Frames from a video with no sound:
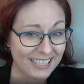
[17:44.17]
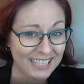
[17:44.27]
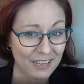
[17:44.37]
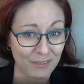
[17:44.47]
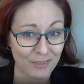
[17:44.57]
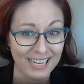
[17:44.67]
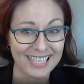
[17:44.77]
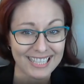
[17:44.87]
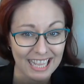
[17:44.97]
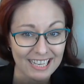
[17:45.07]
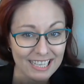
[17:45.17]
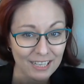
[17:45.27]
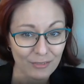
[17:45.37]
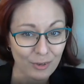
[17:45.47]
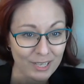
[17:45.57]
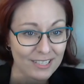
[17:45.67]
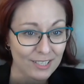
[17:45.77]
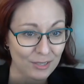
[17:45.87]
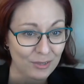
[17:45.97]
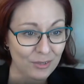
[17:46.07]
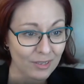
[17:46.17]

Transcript: to give you that dissenting voice too,